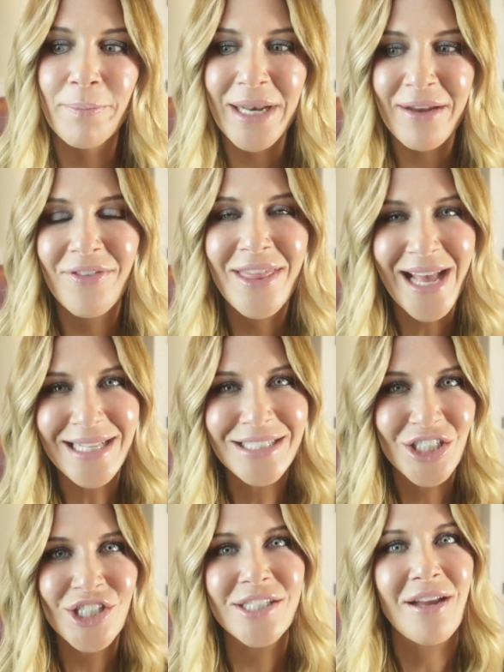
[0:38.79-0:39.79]
But if that's
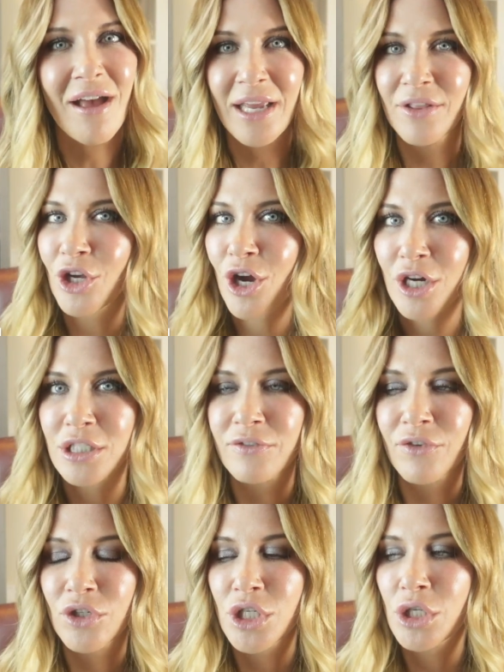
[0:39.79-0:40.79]
just not in the cards
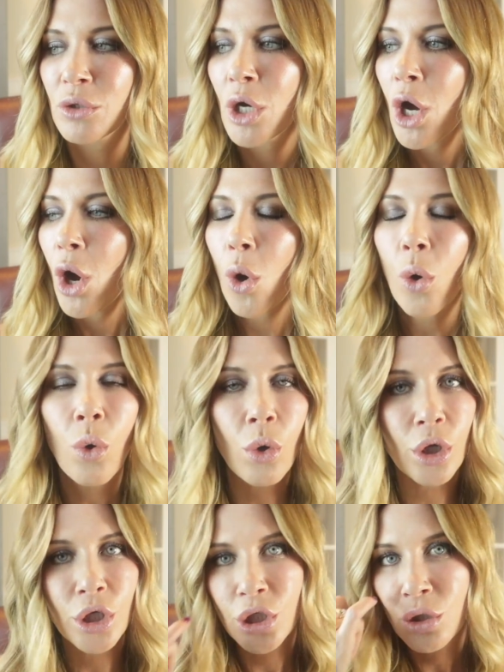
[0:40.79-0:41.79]
for you,
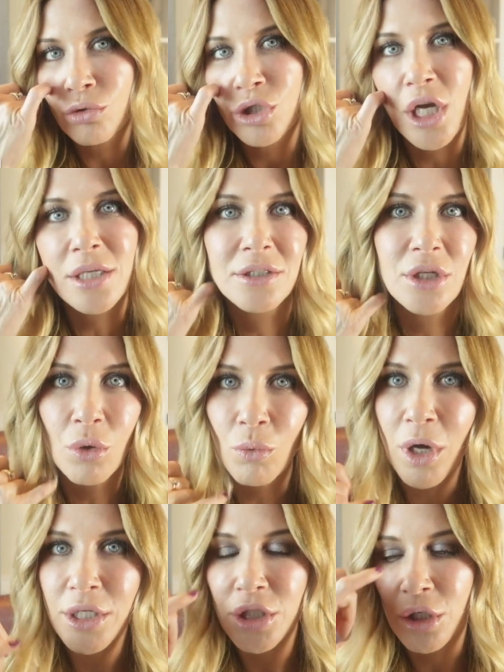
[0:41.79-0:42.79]
or you just don't
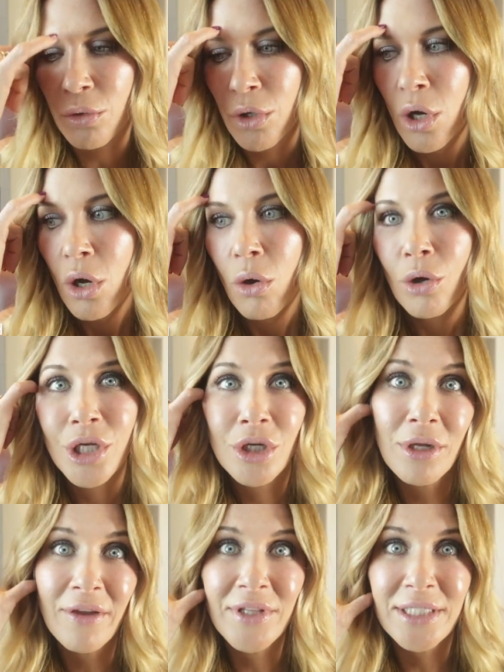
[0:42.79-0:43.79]
want to, or you
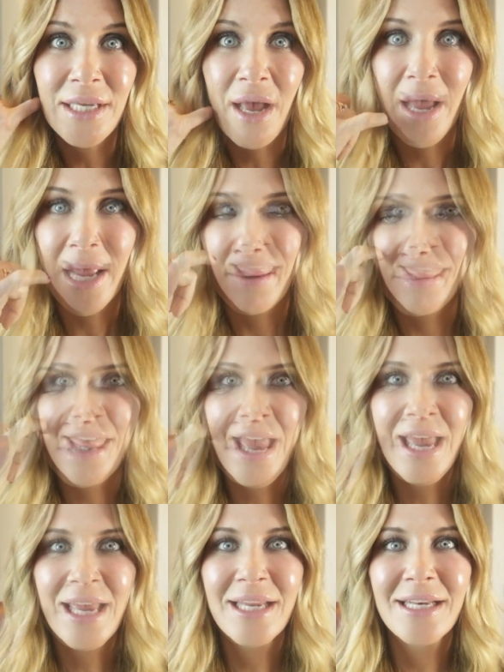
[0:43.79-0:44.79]
don't have the time,
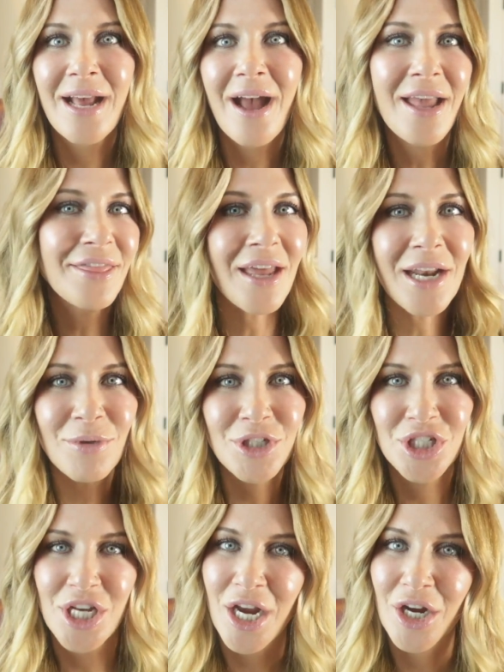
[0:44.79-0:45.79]
then I thought I would
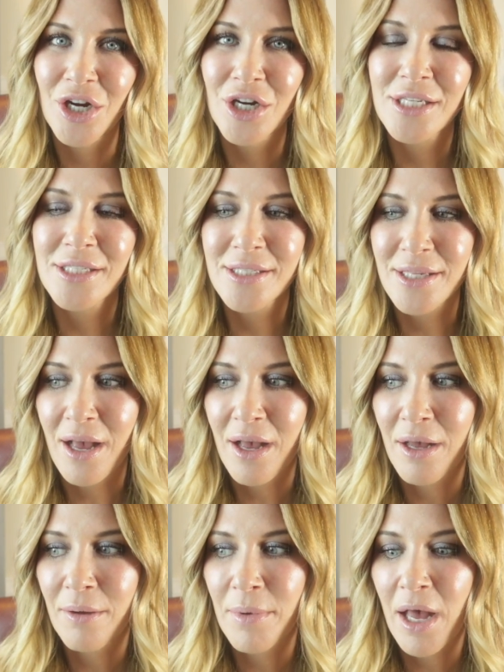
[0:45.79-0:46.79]
share
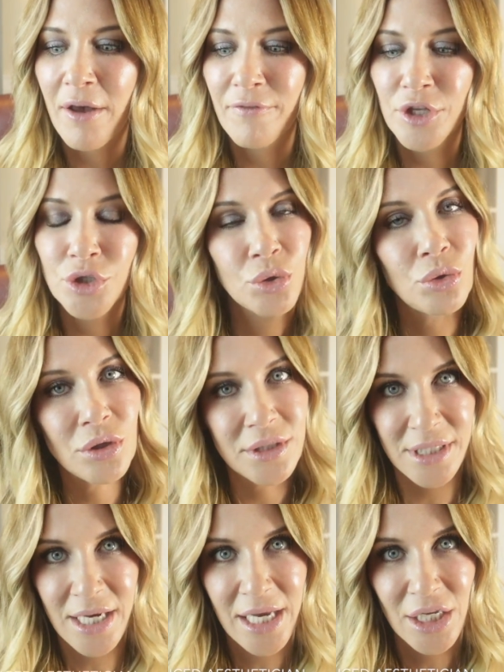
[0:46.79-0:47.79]
some of the
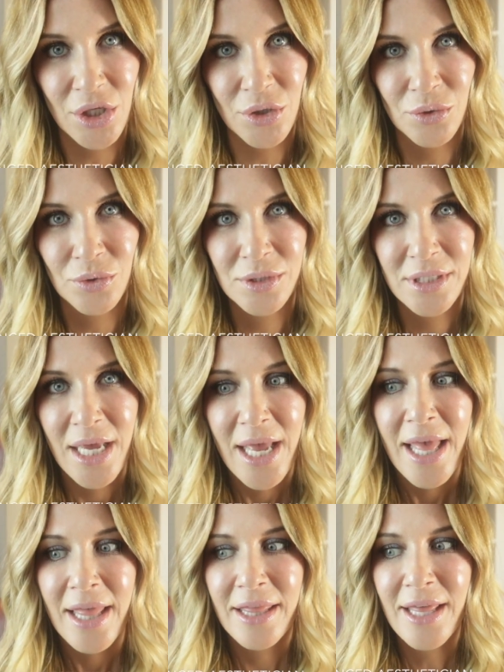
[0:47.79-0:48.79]
tools that I use
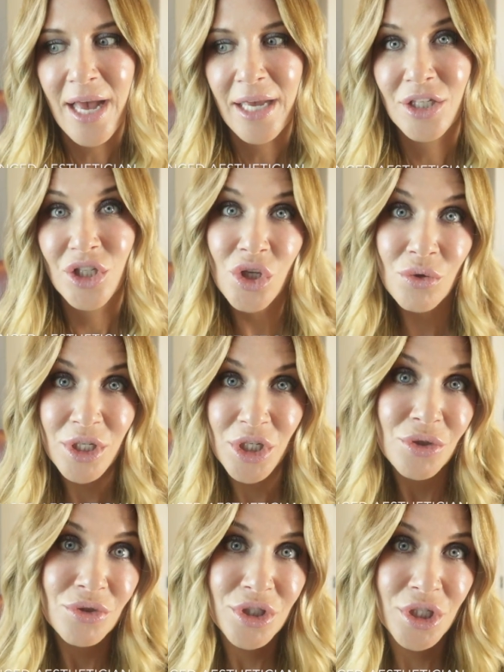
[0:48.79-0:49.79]
that you can
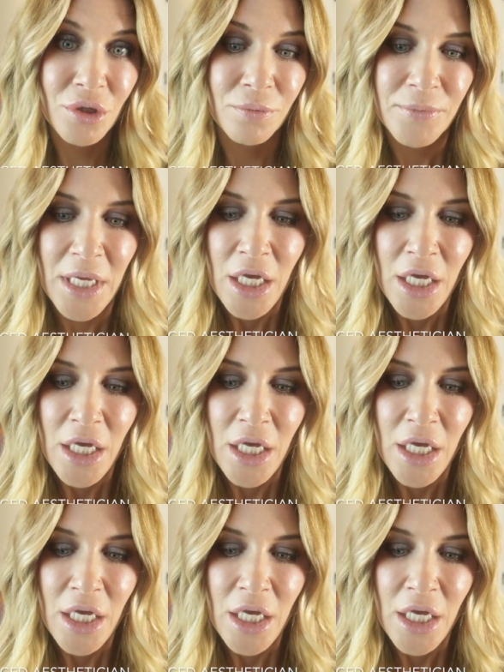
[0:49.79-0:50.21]
use too.